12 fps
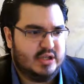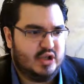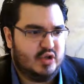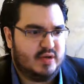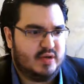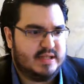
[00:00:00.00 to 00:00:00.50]

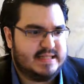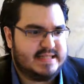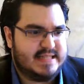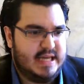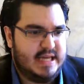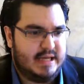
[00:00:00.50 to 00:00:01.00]
you can
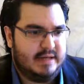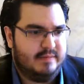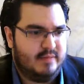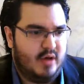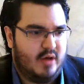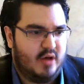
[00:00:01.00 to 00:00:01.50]
see
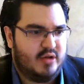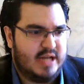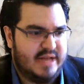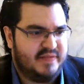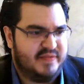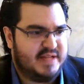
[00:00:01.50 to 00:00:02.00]
on the
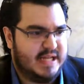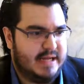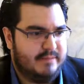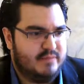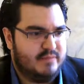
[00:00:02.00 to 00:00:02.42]
left here